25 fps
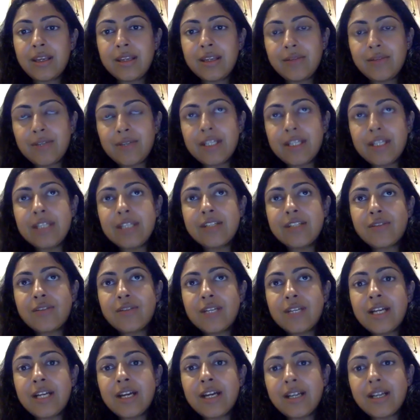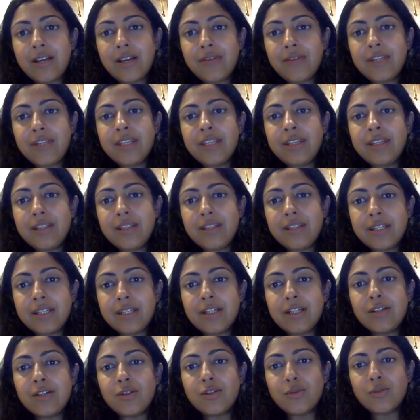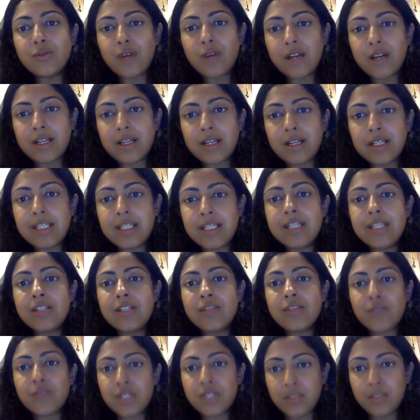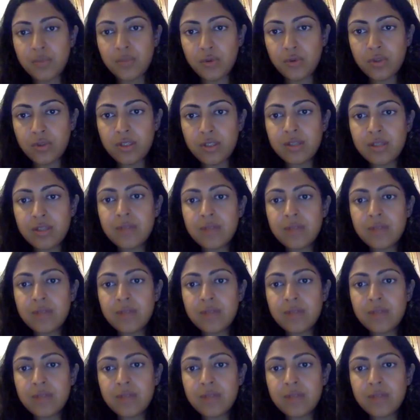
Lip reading: In Sri Lanka, we turn to our colleagues for support.